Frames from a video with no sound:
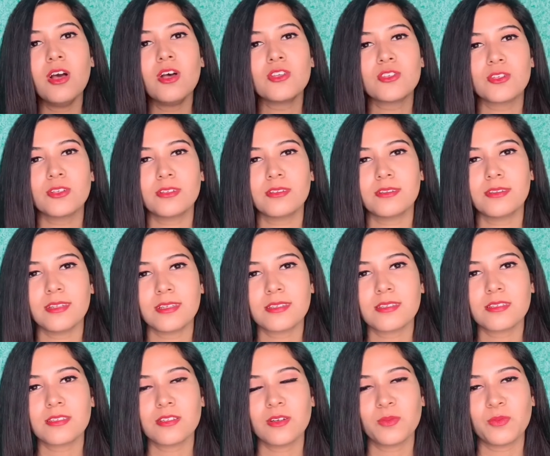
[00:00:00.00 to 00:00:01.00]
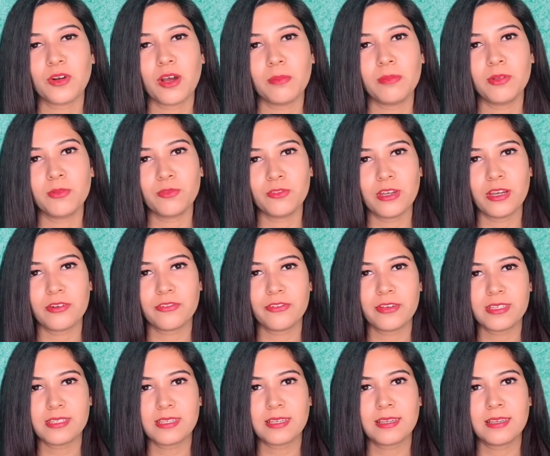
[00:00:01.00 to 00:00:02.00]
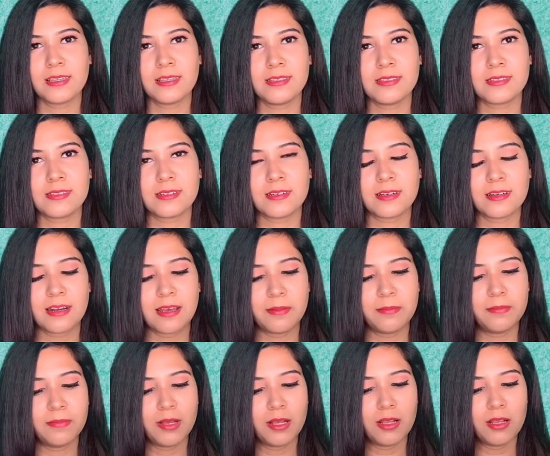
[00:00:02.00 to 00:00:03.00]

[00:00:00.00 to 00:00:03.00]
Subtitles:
So this is the problem we are facing in Instagram.